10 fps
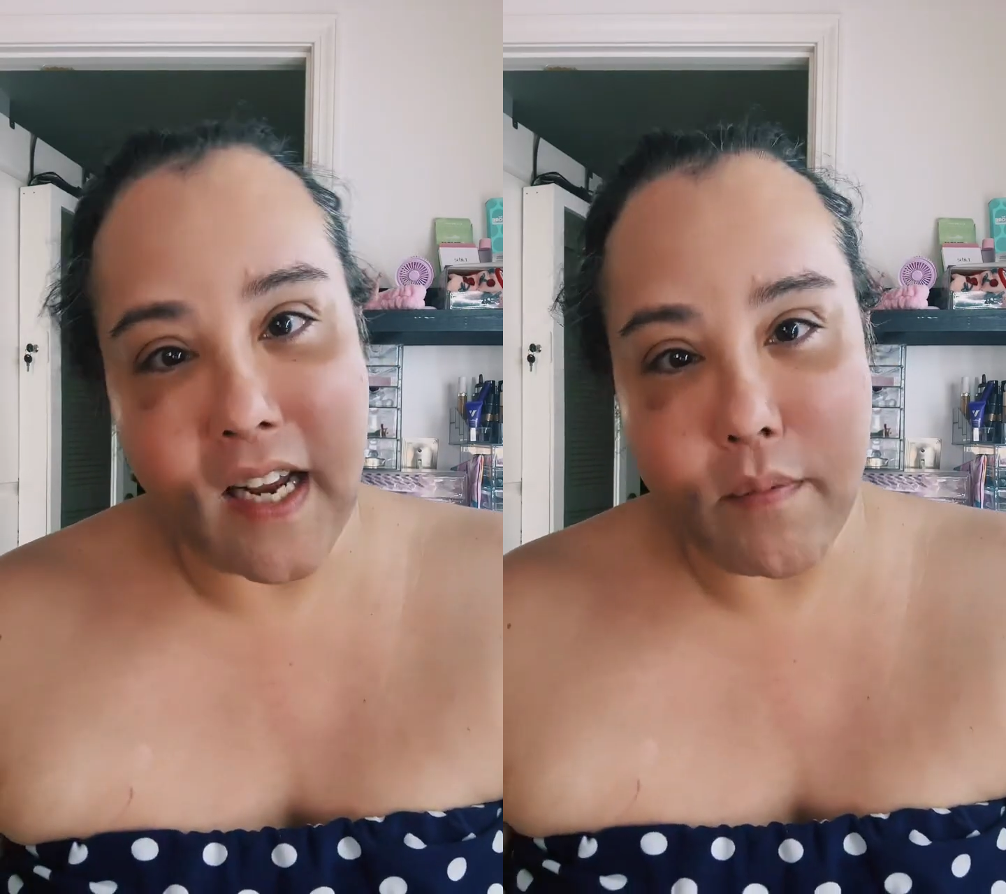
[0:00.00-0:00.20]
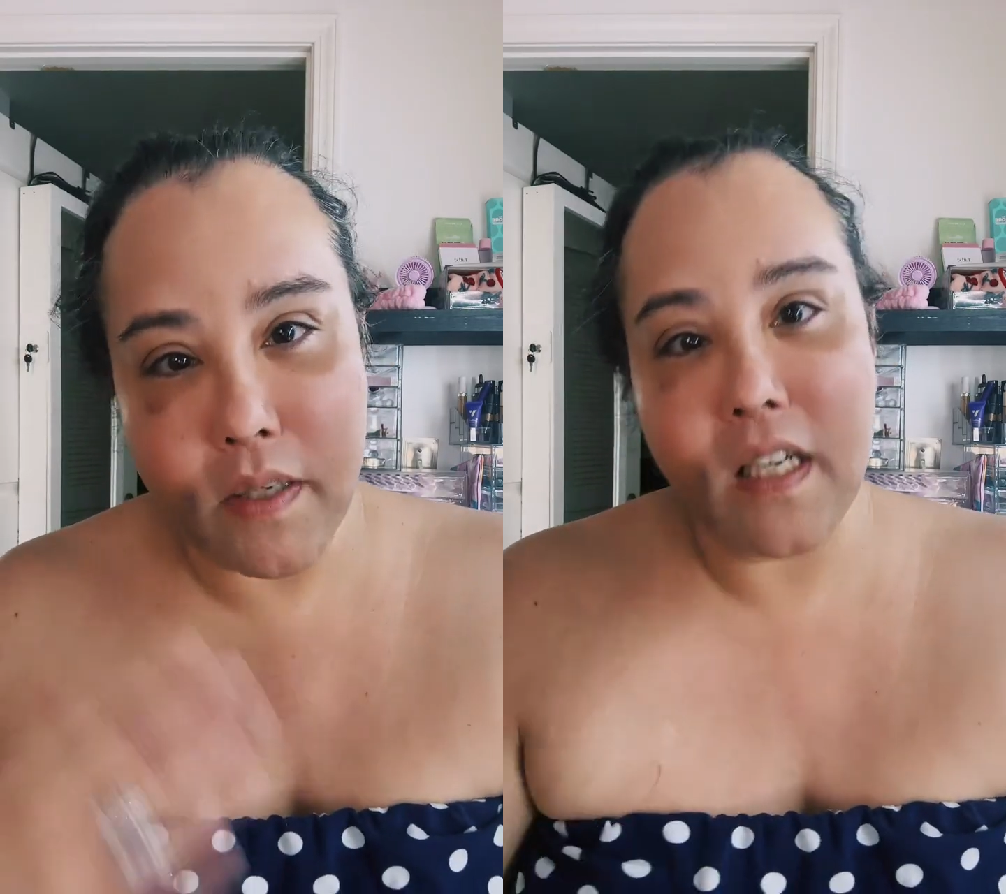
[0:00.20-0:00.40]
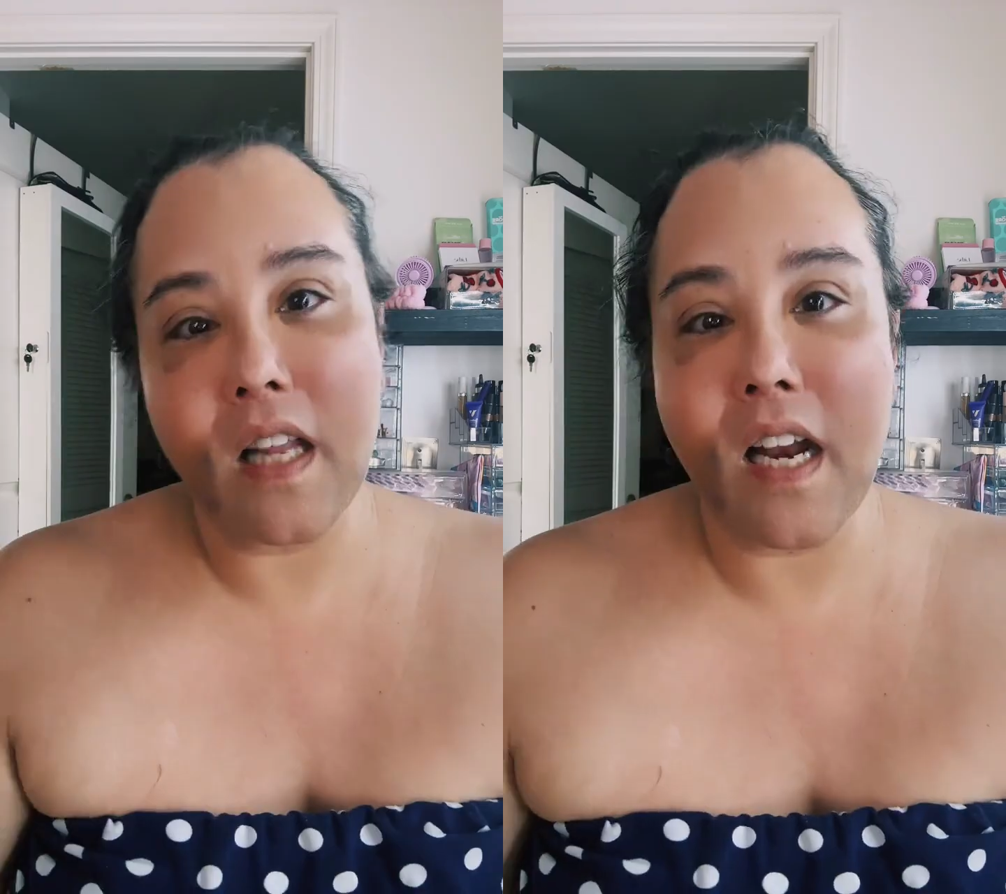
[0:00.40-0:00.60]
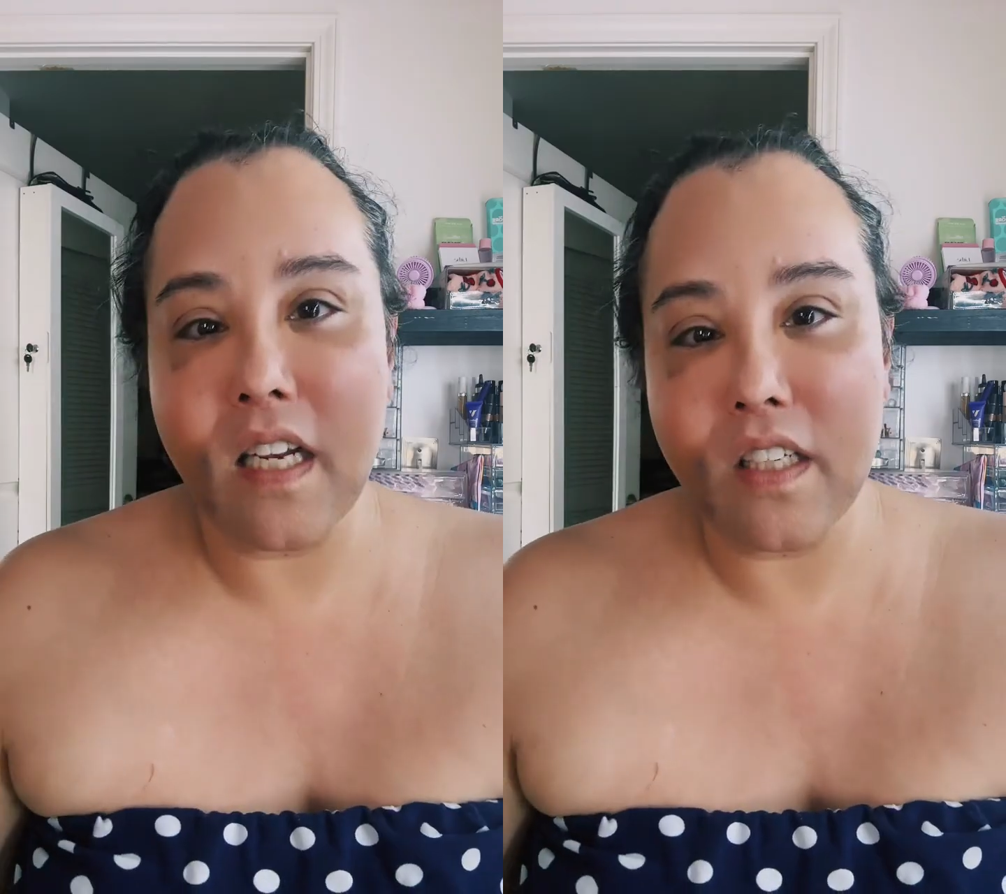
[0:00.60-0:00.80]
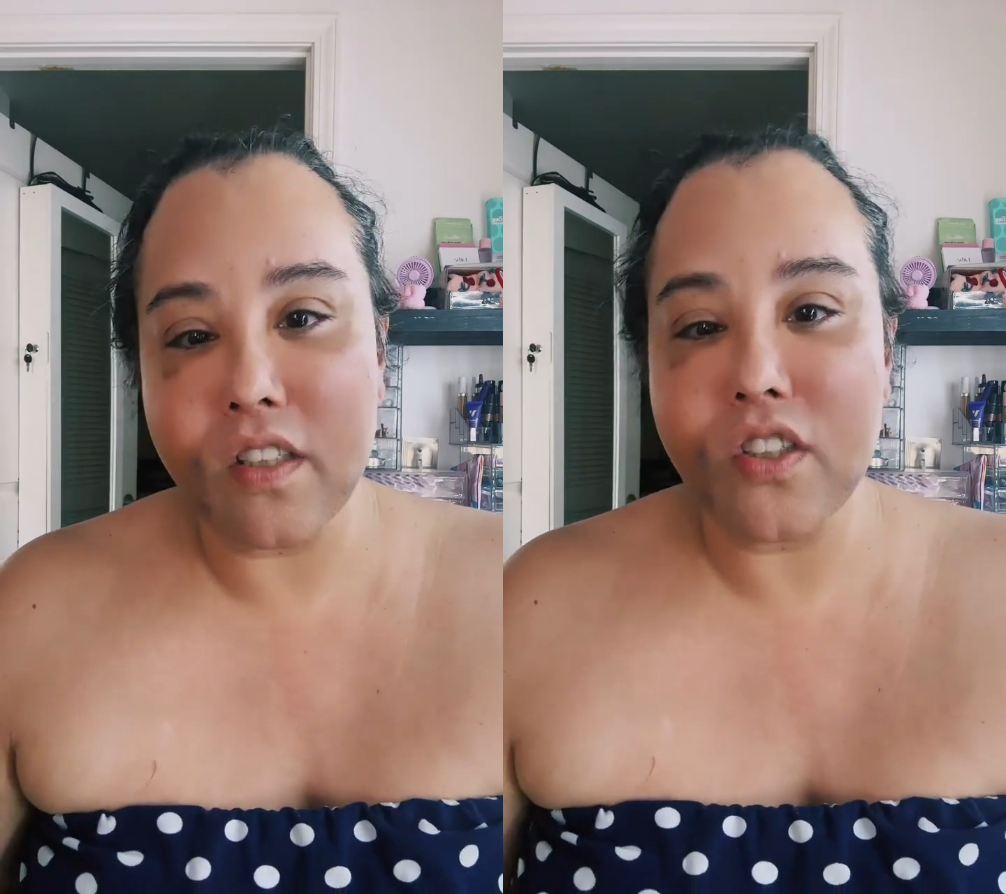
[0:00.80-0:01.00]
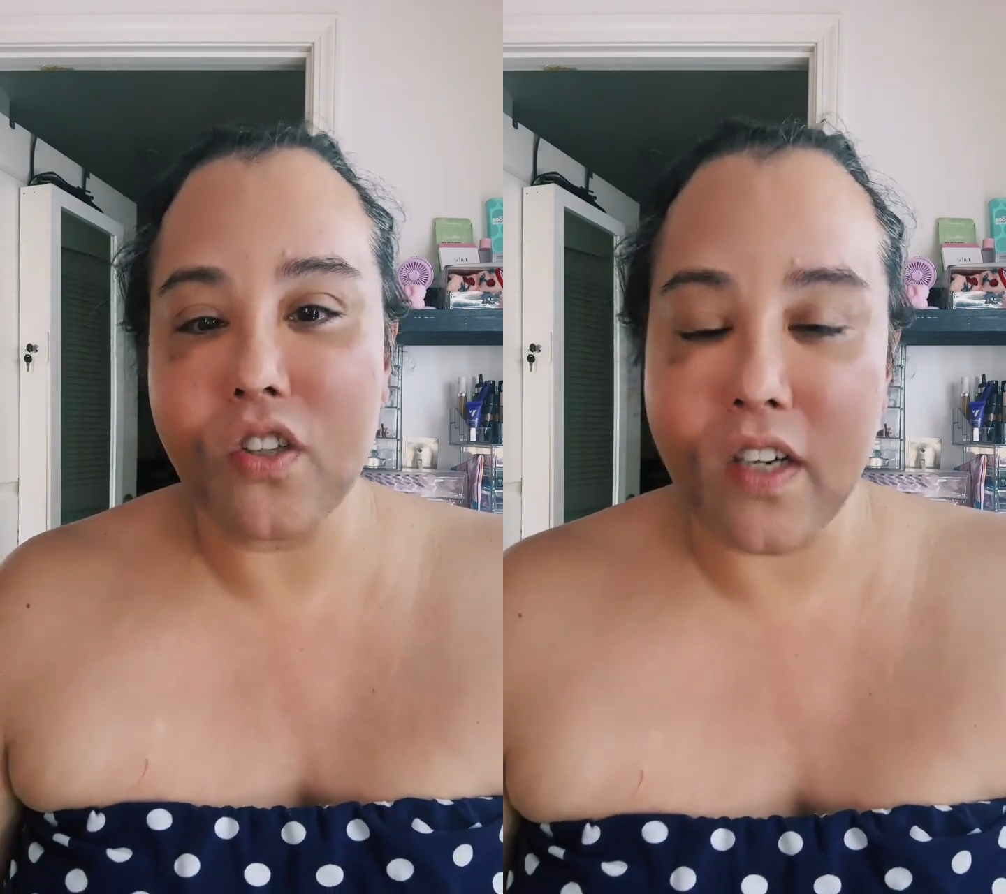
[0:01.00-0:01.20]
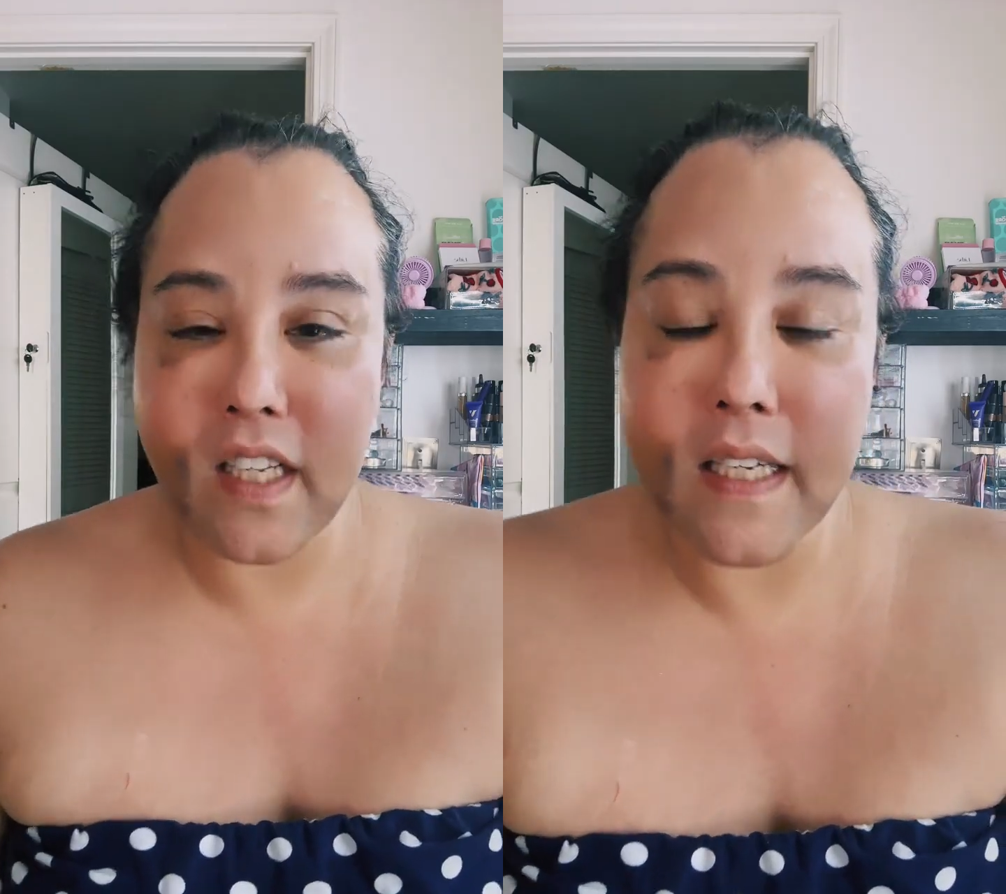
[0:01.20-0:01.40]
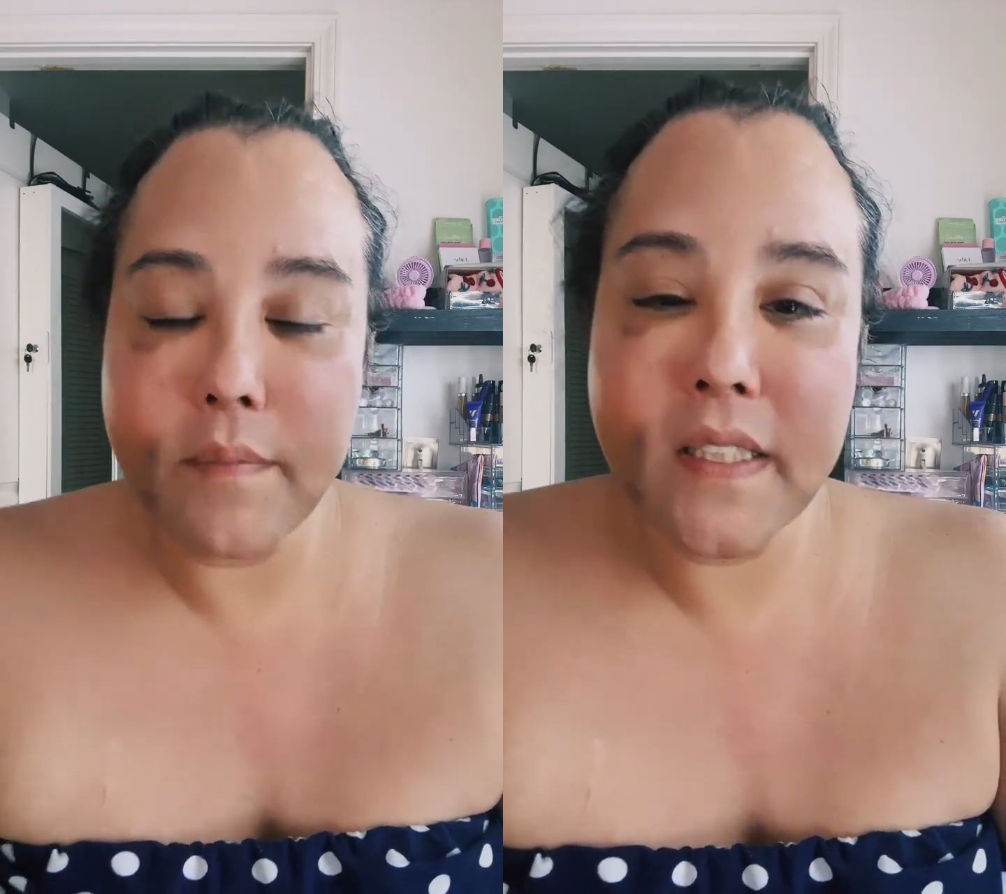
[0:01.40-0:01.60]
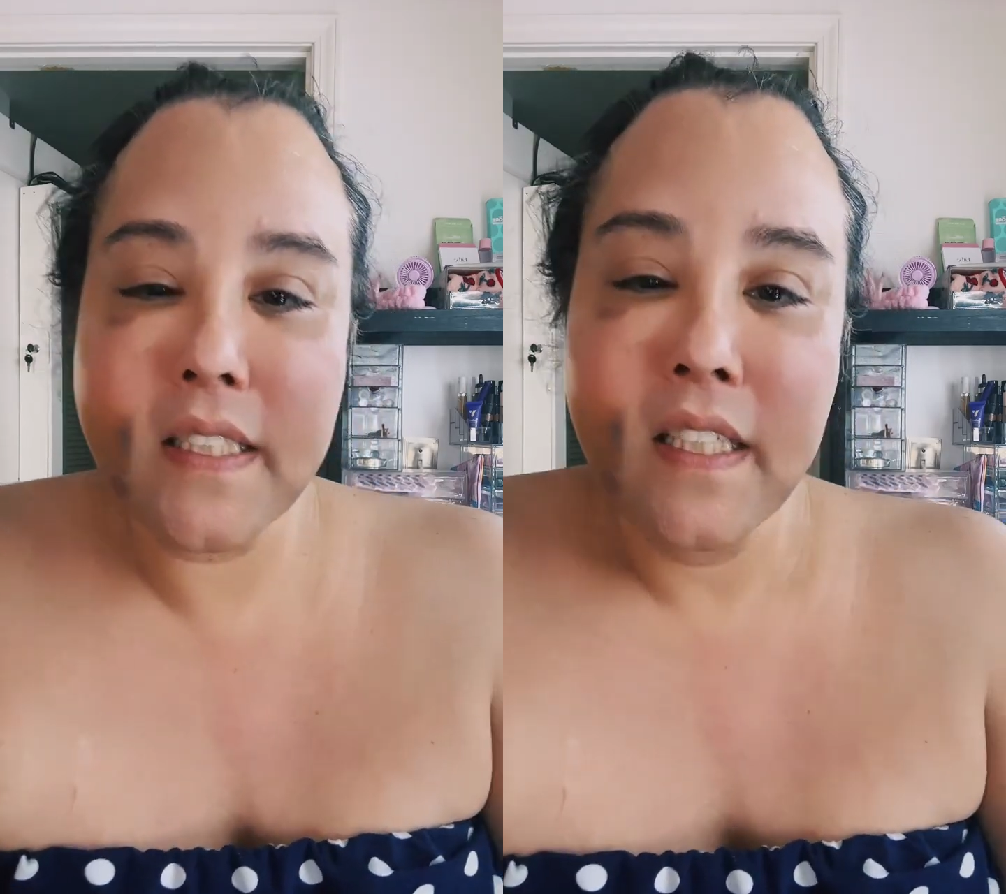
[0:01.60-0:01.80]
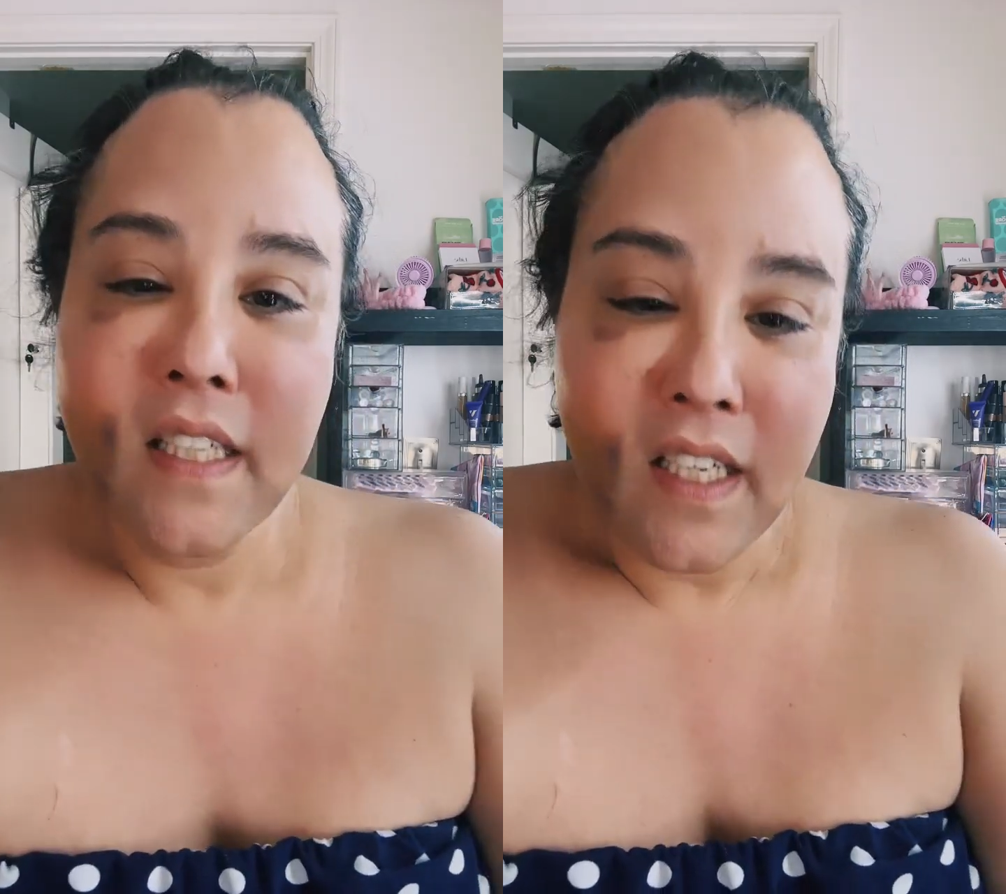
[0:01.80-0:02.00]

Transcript: And I put a lot of little short clips